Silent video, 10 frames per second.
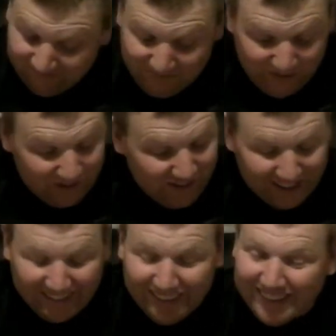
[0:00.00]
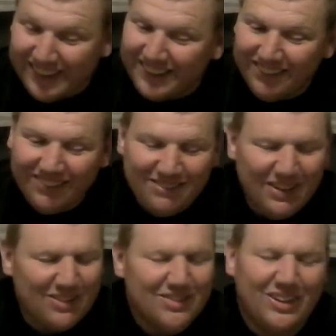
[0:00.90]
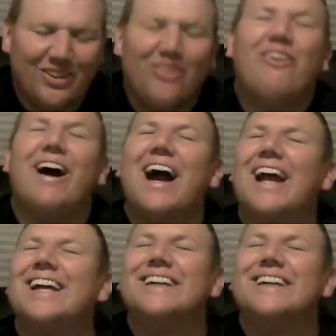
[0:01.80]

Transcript: Motherfucker. Motherfucker, why?